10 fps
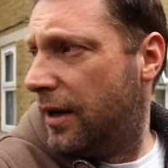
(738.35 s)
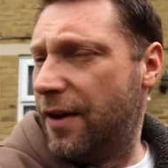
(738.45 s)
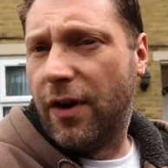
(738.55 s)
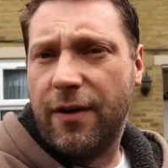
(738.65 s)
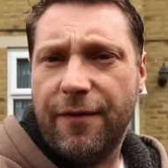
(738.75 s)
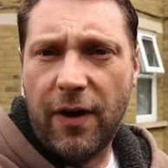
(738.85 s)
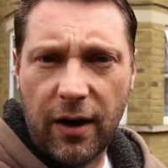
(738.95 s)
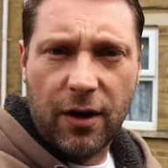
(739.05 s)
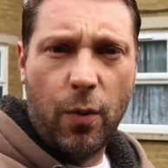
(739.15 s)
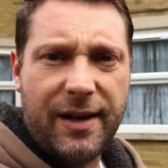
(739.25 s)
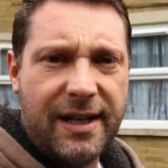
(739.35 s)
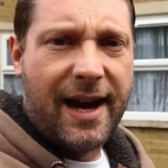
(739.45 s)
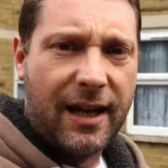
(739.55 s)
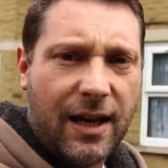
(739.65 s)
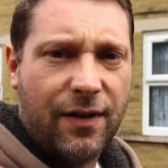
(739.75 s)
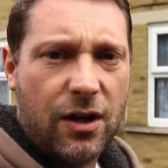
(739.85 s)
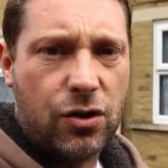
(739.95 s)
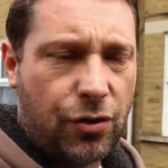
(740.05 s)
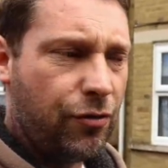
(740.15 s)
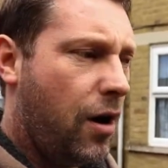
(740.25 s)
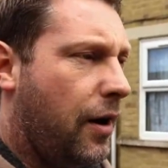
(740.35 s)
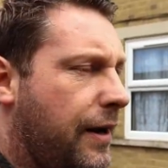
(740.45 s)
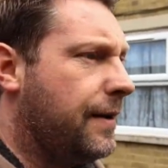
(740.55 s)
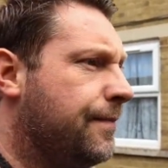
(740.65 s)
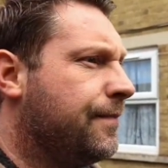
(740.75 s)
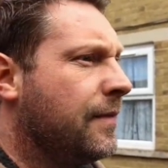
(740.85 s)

if I can find like a windy day and give it a try.